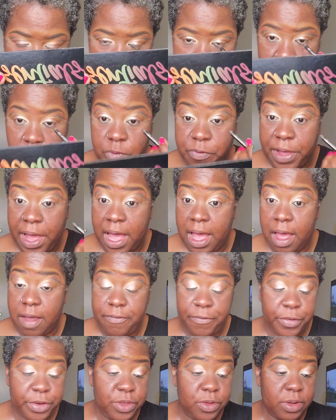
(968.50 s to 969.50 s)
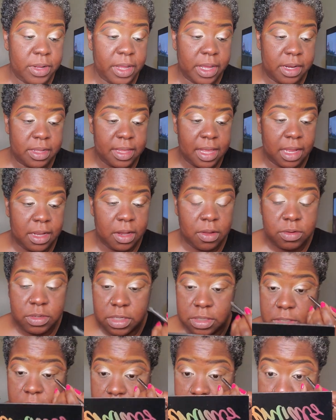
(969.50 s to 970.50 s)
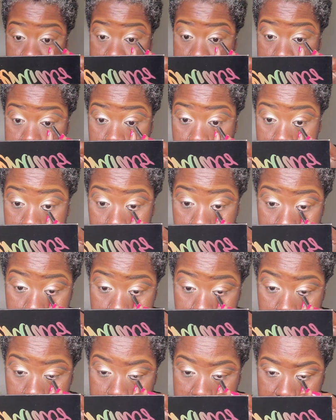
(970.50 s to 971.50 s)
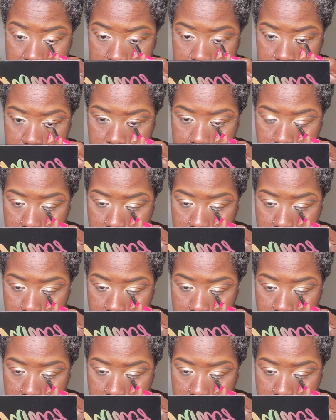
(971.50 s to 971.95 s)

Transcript: So for you ladies, how long does it typically take you to do your makeup?